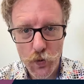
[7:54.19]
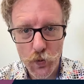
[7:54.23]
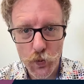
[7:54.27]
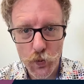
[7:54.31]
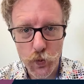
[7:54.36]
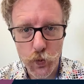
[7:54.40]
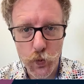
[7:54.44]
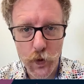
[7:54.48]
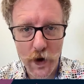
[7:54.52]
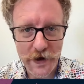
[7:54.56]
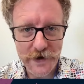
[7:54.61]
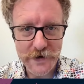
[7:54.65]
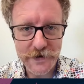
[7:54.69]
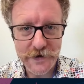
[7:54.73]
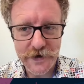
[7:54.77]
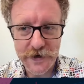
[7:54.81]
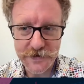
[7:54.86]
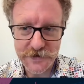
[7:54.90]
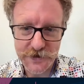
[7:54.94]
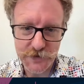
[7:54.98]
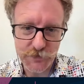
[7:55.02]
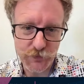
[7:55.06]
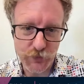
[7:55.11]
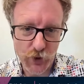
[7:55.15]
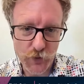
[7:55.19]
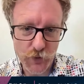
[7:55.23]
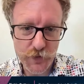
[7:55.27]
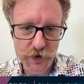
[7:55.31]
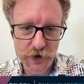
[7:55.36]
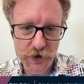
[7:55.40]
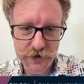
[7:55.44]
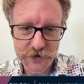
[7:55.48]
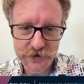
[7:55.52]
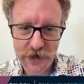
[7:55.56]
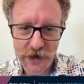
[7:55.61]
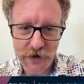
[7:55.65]
when it's
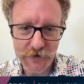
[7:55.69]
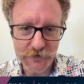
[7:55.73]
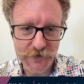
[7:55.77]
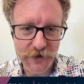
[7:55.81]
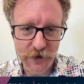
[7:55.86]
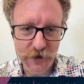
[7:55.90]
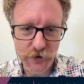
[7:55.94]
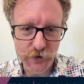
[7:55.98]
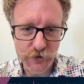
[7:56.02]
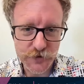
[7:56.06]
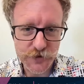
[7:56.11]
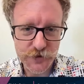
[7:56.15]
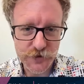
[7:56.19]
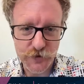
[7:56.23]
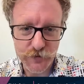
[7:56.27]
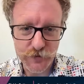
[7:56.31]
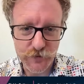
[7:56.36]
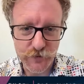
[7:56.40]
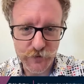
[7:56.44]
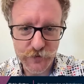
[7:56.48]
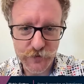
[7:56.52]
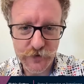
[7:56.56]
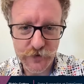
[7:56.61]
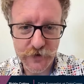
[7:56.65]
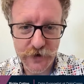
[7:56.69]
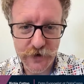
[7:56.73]
appropriate to have those sort of